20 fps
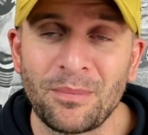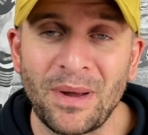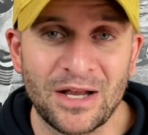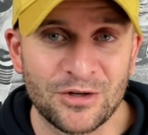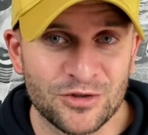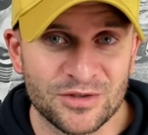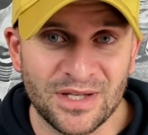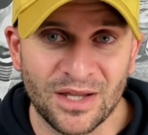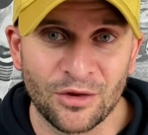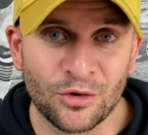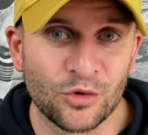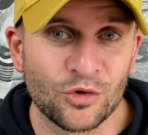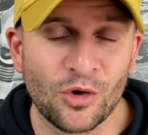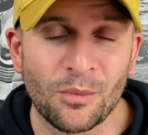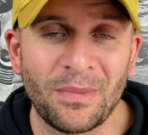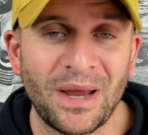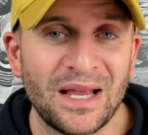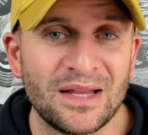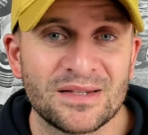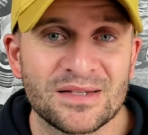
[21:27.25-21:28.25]
Patrick Taylor, who
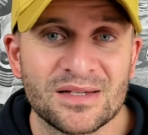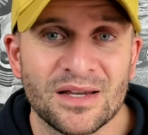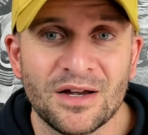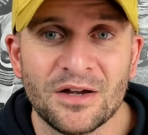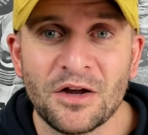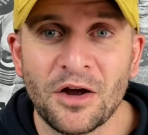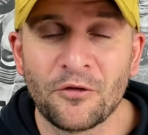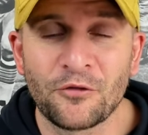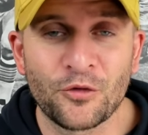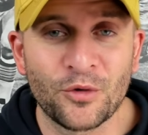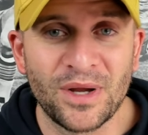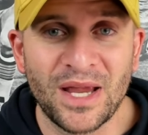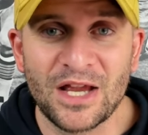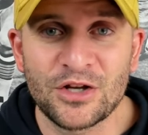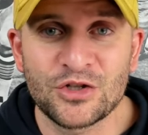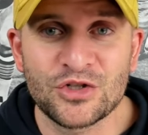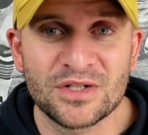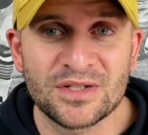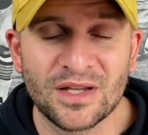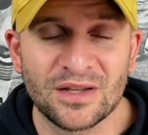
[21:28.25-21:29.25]
remains a free
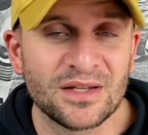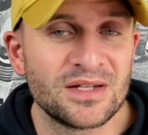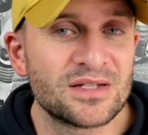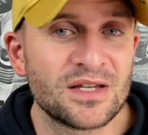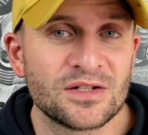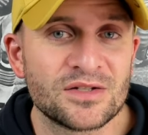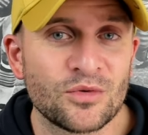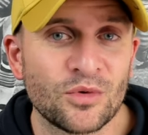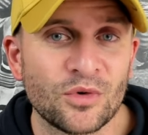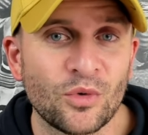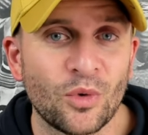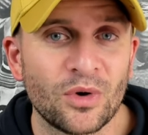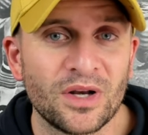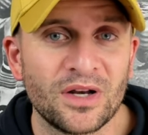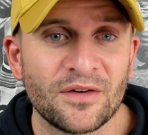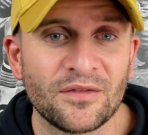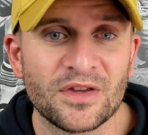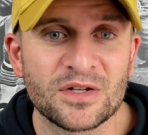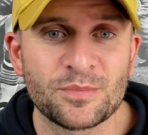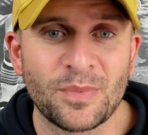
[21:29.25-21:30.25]
agent, at least as a
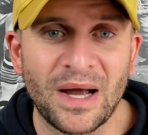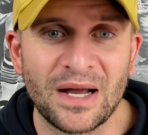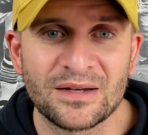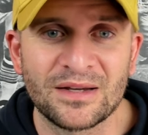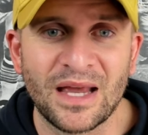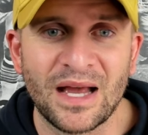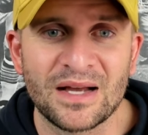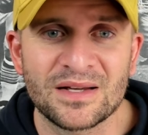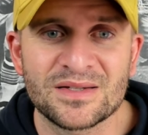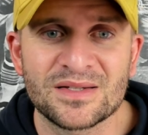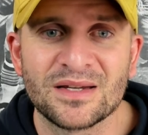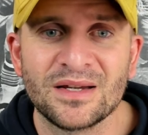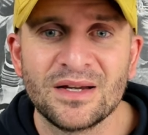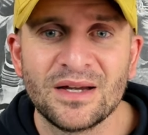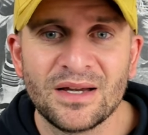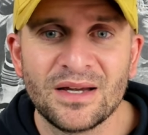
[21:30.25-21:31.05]
recording of this podcast,